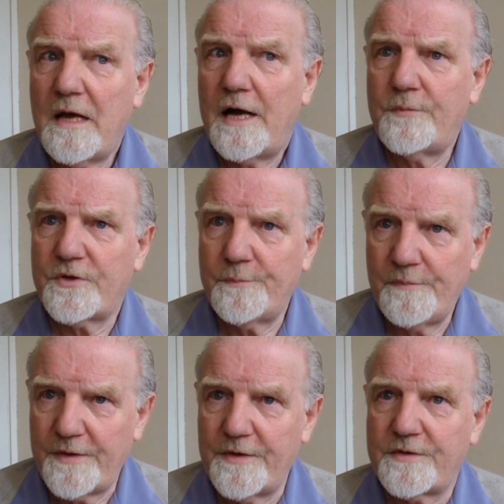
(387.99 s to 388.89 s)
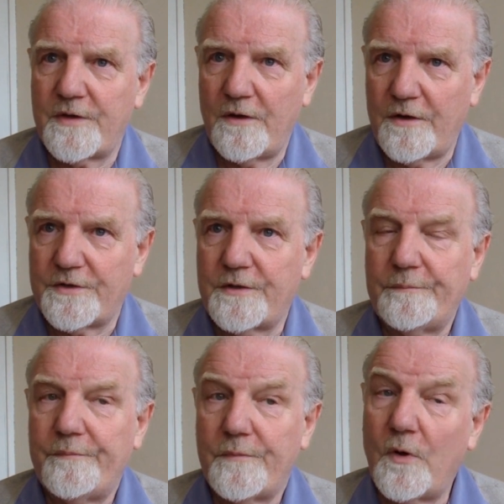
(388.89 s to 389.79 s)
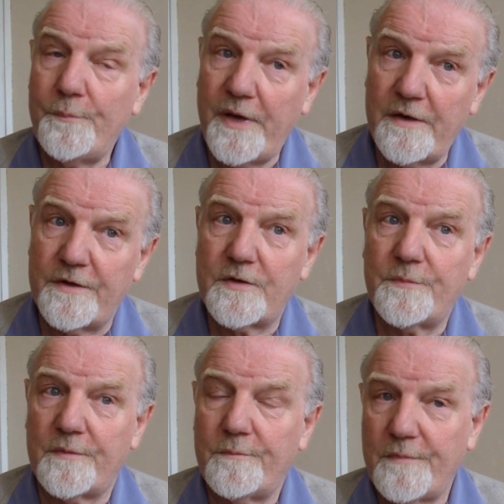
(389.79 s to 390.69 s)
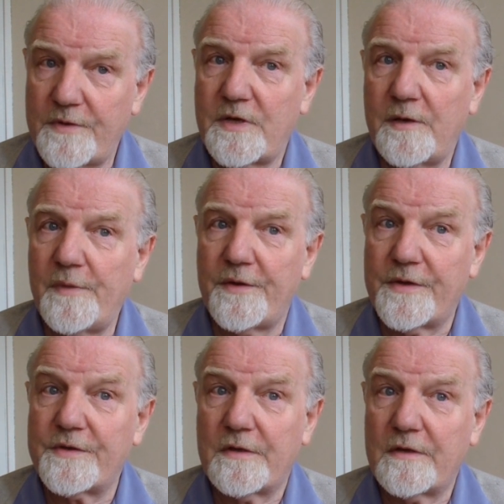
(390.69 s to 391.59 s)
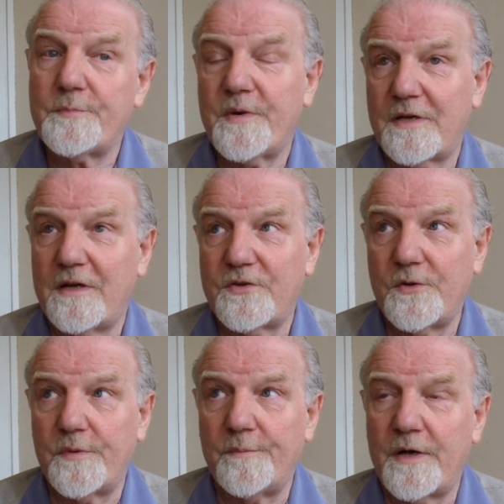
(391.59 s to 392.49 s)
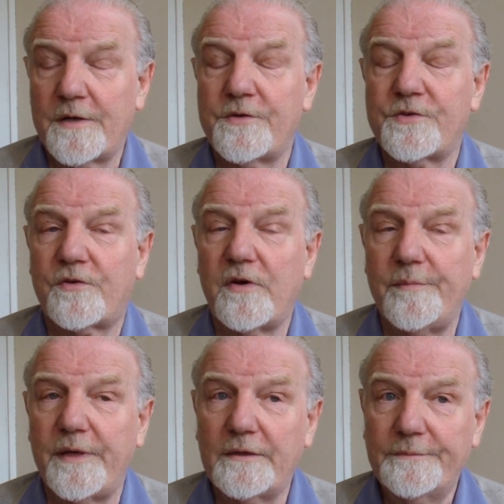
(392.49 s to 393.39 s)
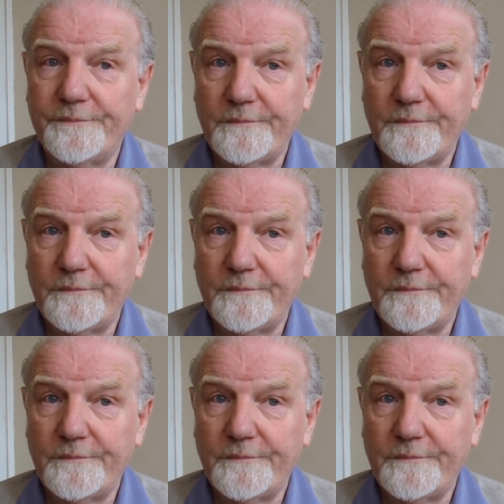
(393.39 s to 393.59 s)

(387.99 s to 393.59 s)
I watch mothers a lot, or parents, but mostly mothers, especially in supermarkets, screaming.